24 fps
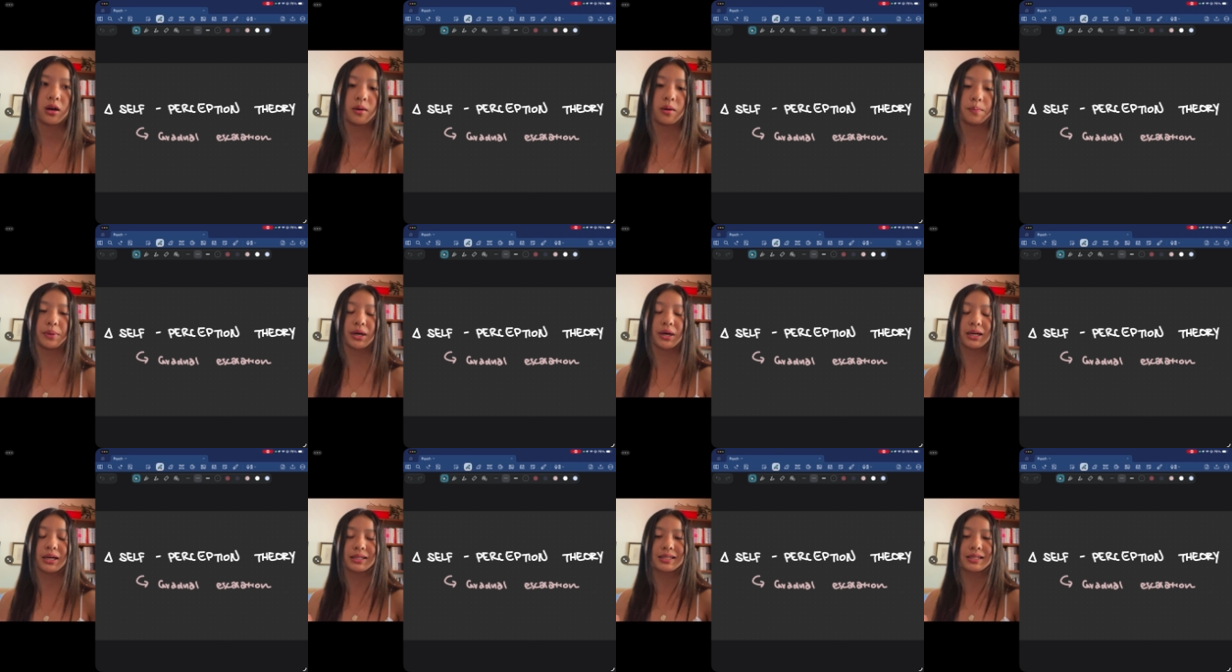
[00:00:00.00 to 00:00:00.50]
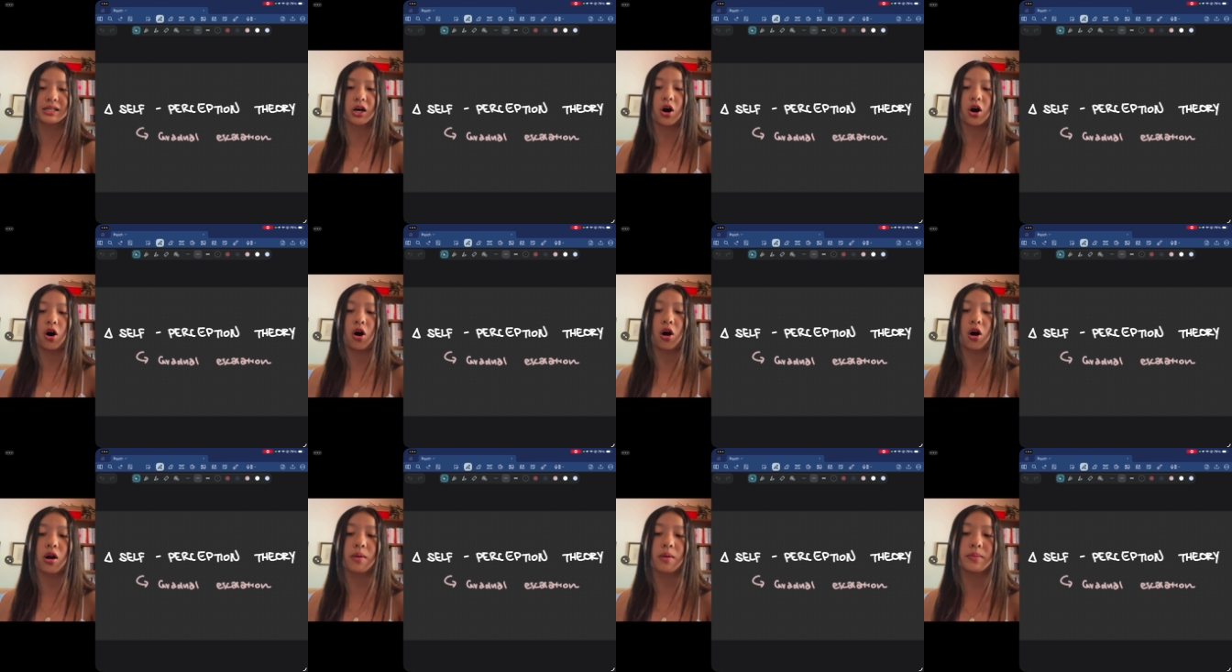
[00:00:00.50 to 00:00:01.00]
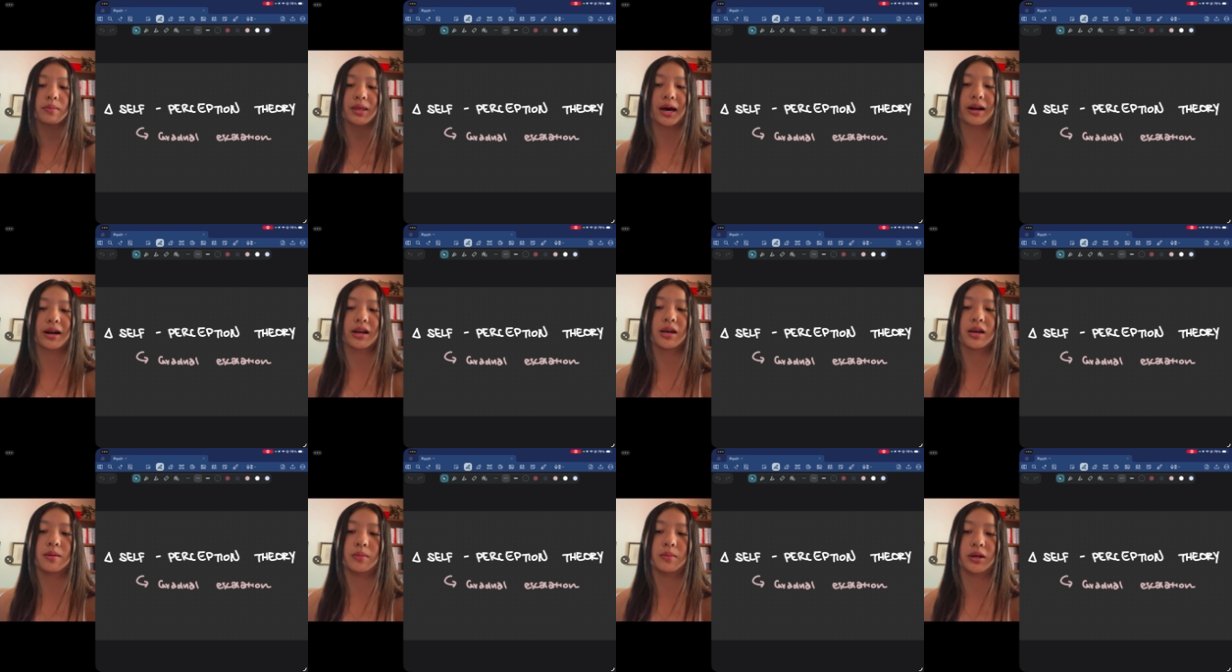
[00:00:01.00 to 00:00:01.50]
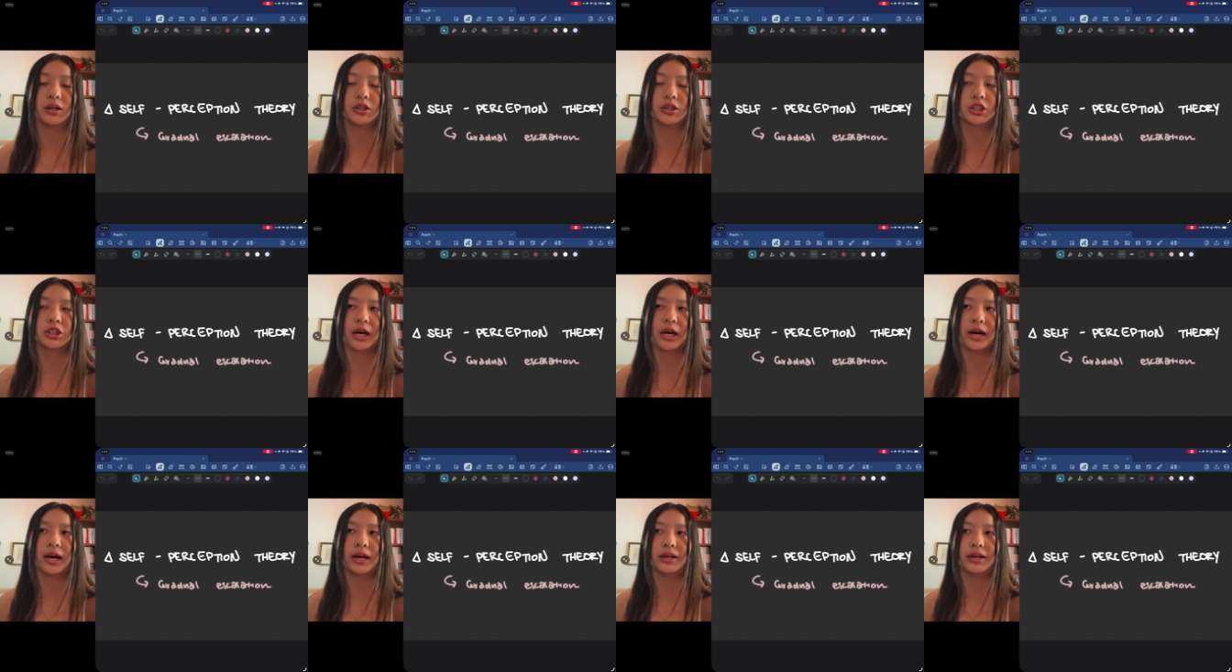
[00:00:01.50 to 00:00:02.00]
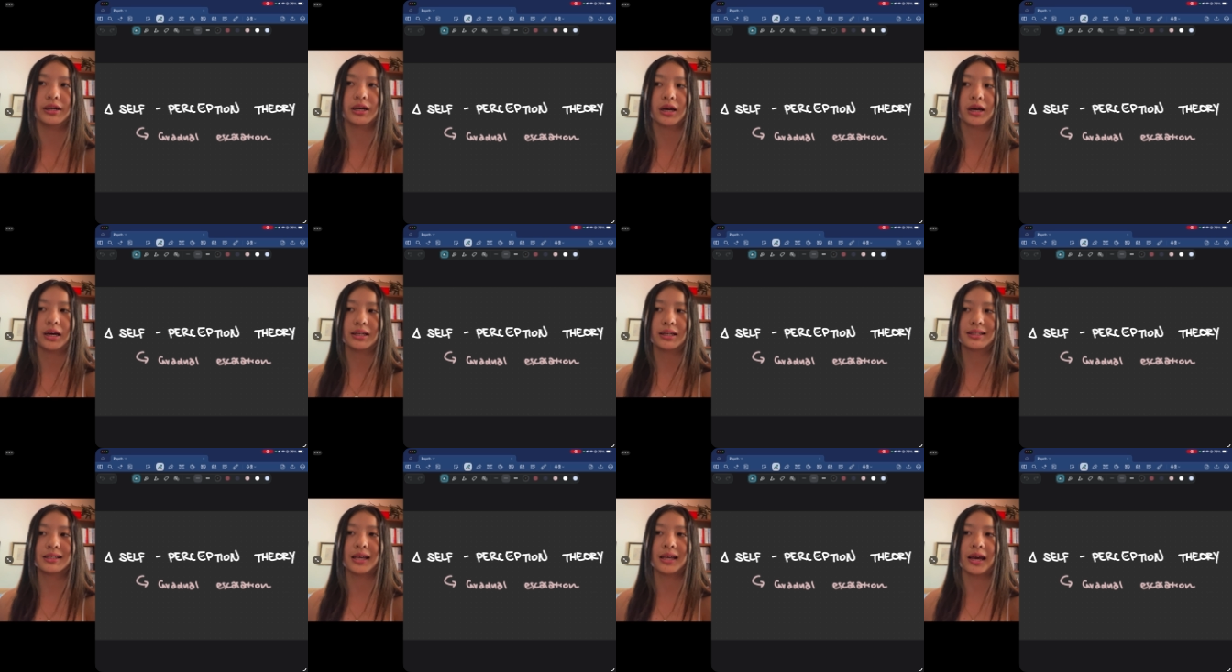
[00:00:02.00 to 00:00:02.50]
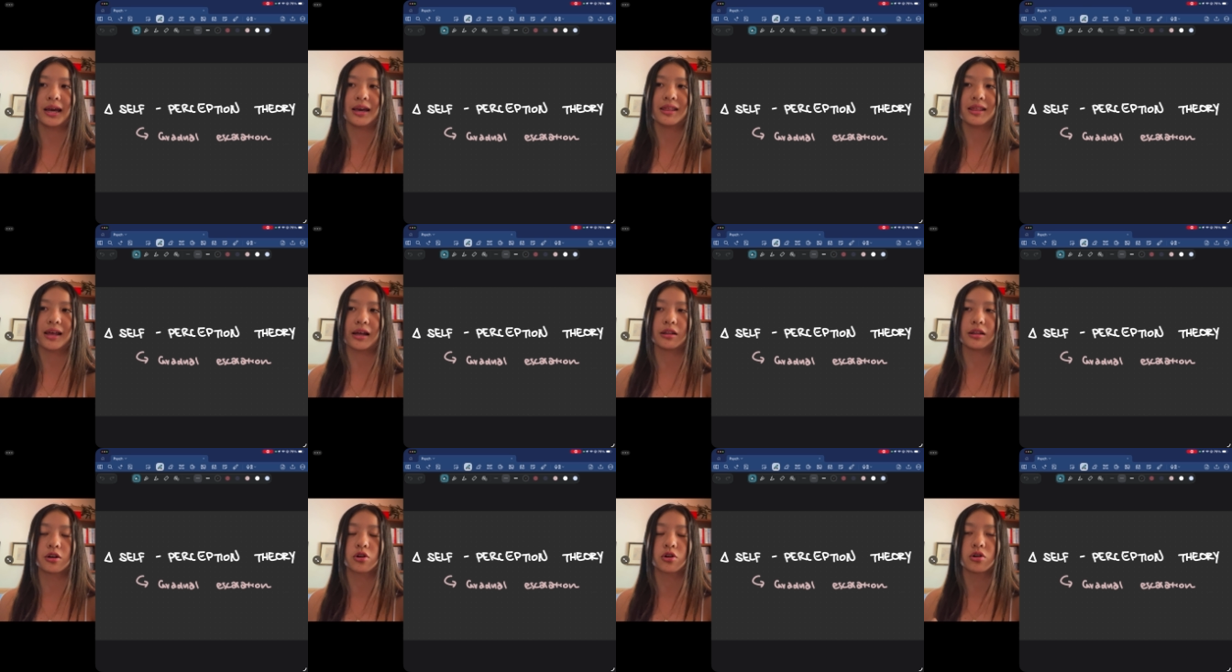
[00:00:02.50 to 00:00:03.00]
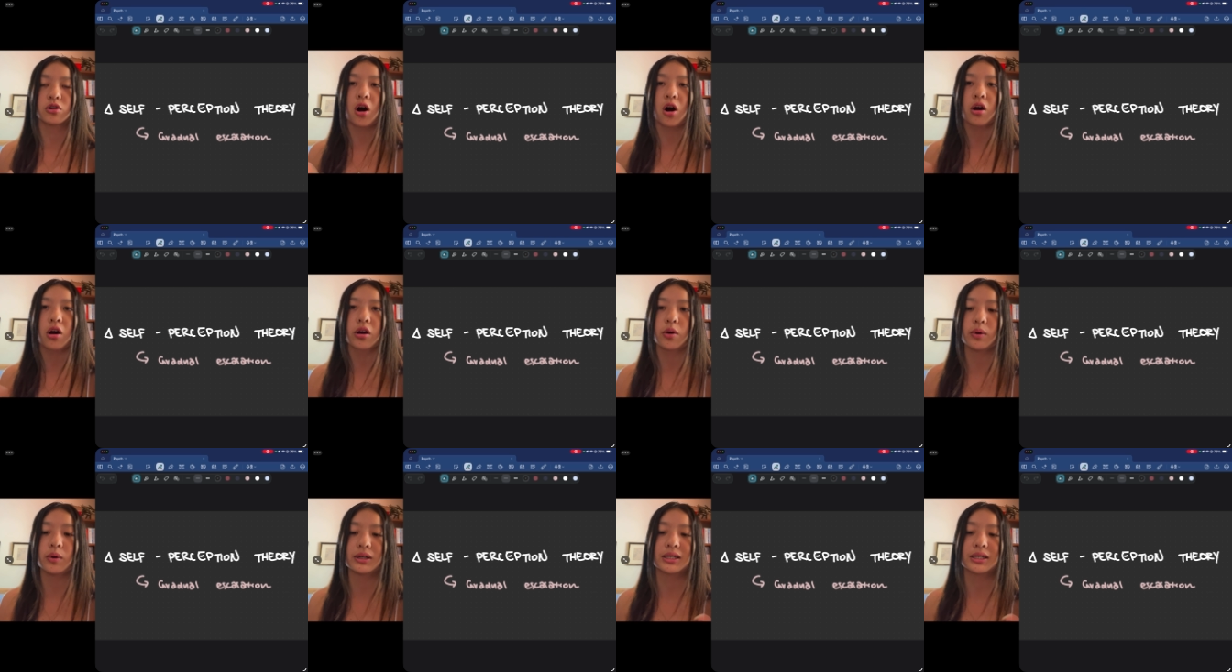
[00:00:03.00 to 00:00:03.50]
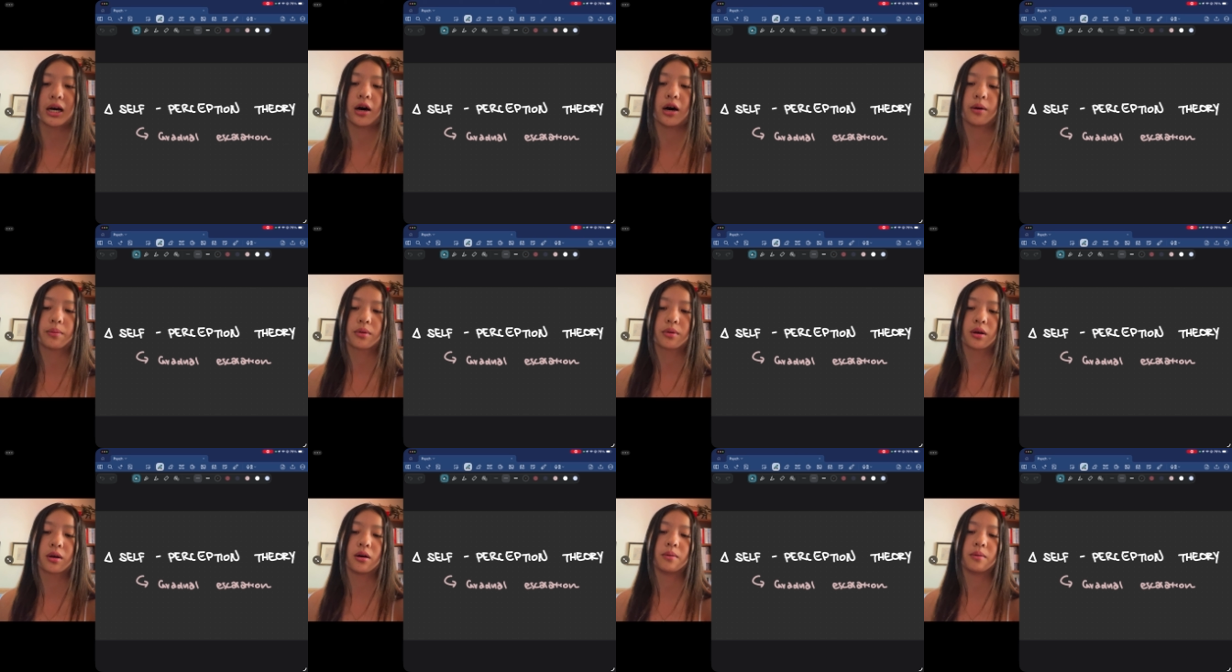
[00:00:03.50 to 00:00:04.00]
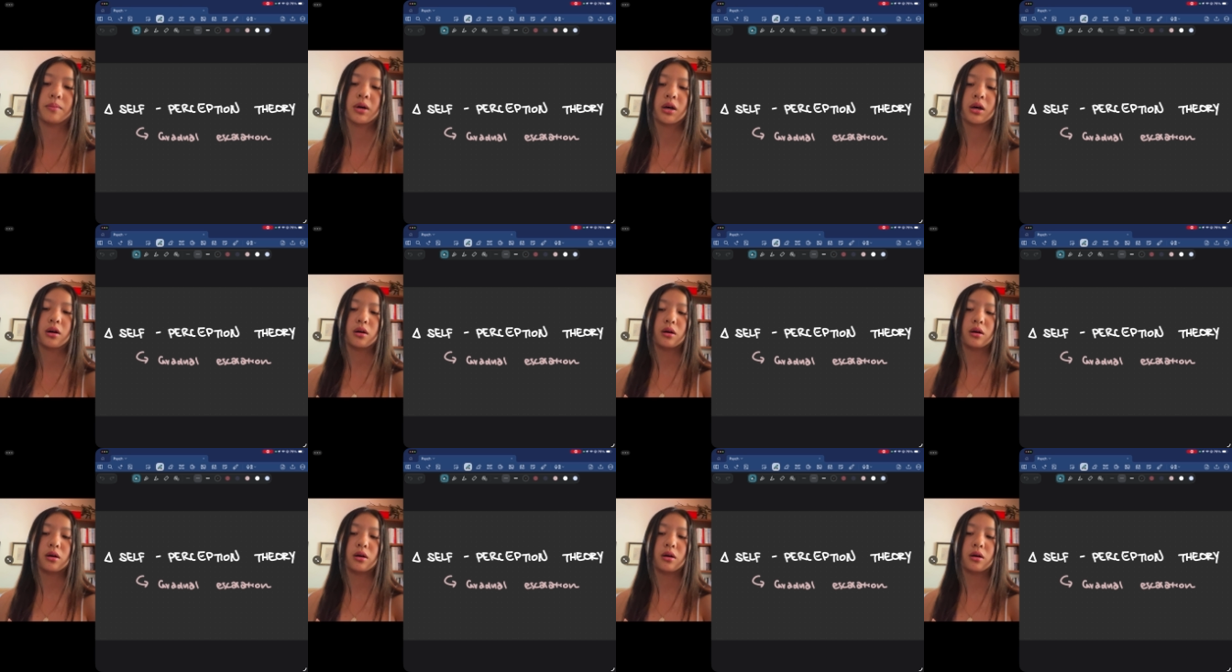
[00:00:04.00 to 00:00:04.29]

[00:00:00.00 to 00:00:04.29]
Because to harm that image and say that you're not going to help them